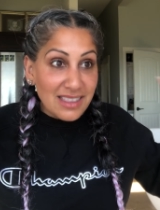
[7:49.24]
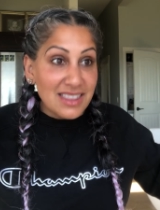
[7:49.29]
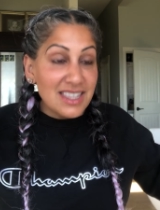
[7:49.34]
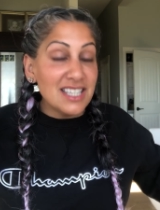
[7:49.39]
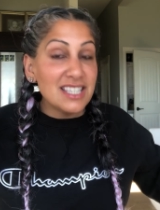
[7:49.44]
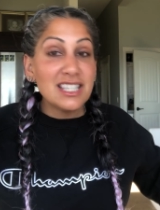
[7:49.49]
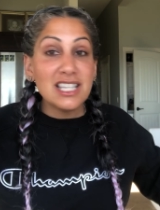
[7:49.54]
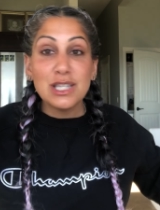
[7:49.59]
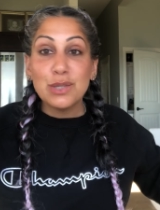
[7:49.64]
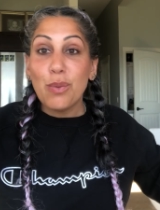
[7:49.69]

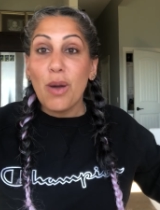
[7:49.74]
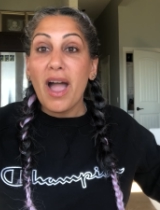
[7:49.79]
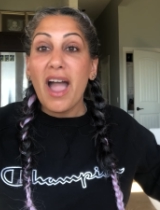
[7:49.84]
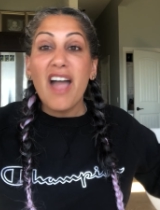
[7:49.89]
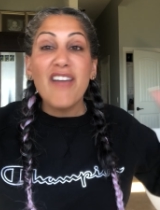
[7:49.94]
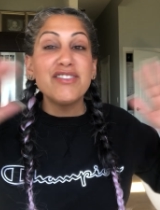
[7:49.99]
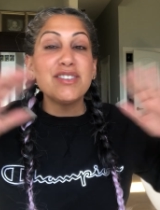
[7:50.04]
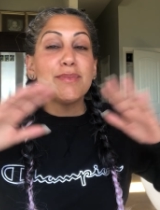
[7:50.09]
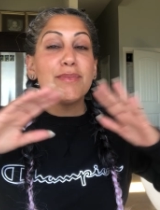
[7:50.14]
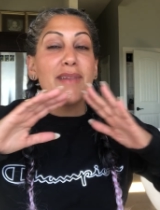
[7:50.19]
this is why
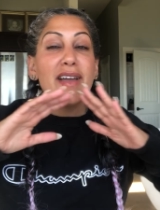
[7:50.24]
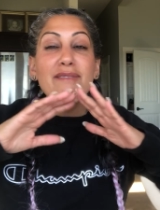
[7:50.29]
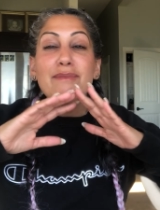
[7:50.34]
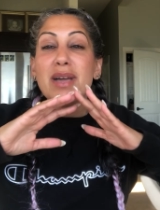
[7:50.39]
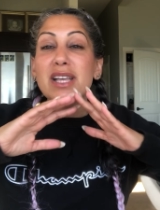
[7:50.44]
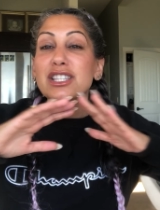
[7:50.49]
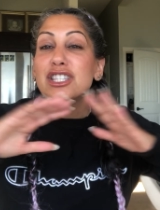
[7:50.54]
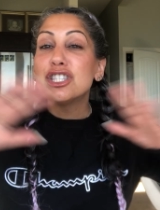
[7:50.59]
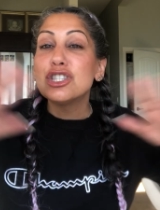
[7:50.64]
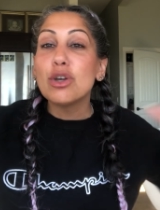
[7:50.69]
I've, I've
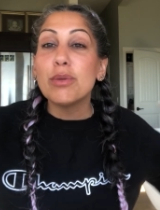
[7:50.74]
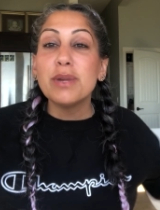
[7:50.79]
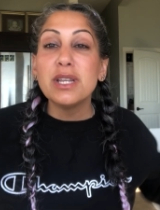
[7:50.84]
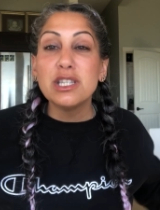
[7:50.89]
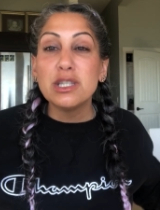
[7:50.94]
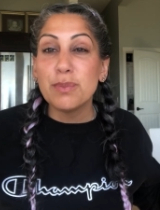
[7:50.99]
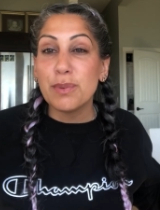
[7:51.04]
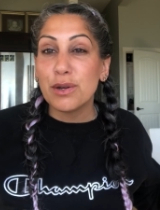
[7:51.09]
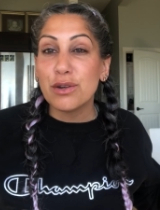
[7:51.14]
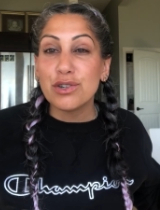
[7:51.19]
met so many
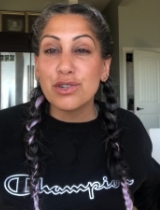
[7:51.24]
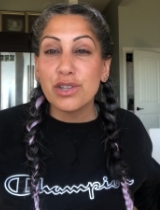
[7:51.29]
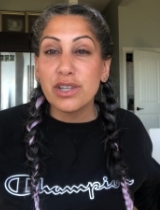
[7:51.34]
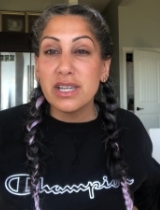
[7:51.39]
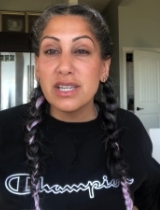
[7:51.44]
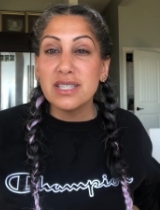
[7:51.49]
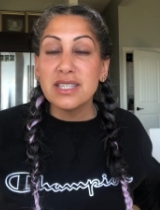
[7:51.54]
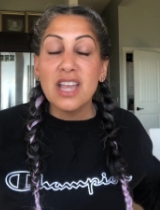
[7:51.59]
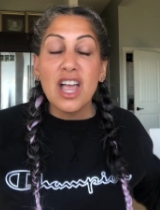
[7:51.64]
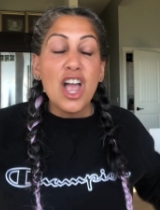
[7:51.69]

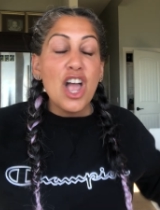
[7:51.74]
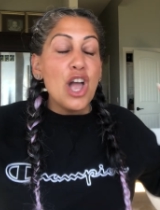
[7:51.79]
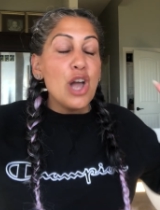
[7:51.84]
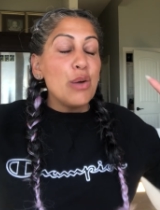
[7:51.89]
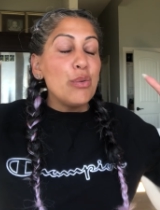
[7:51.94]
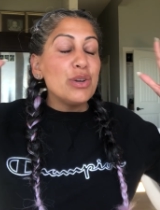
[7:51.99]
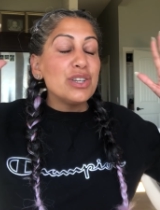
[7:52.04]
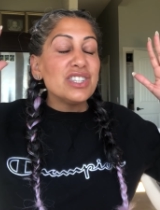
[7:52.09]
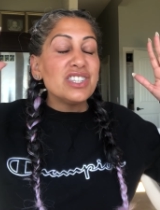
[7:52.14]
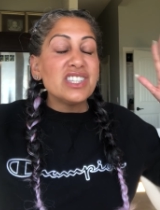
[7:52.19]
spiritualists
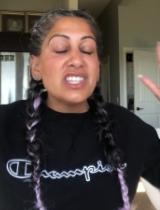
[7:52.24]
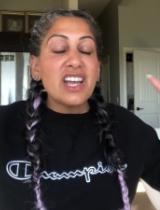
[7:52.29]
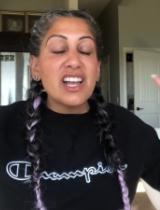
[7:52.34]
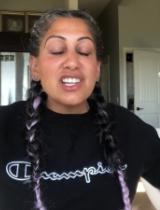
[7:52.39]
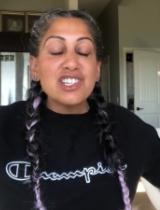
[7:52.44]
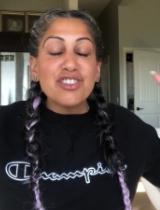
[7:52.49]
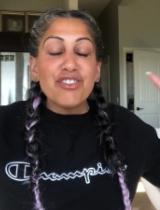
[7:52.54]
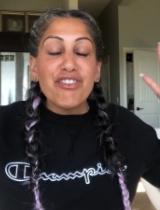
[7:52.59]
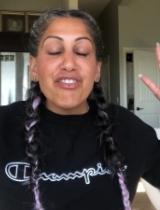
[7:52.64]
with such